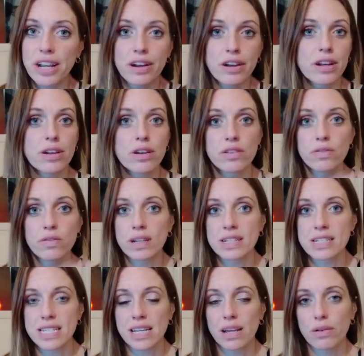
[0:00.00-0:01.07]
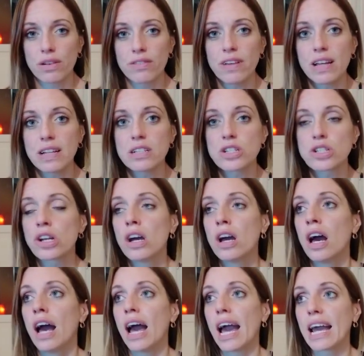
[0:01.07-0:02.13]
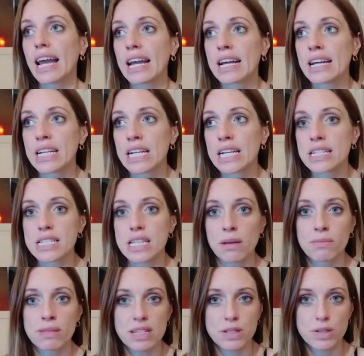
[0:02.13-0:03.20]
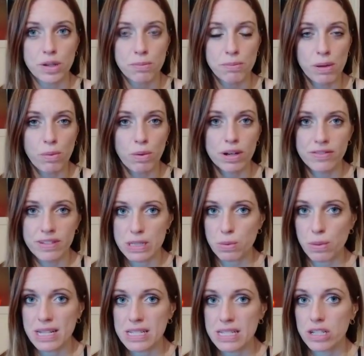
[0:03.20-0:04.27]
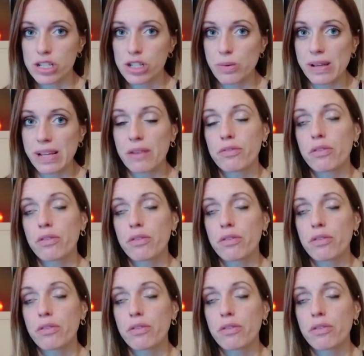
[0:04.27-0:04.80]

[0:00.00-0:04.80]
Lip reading: Harry could have wanted to get revenge, and this could be one of his ways of doing it.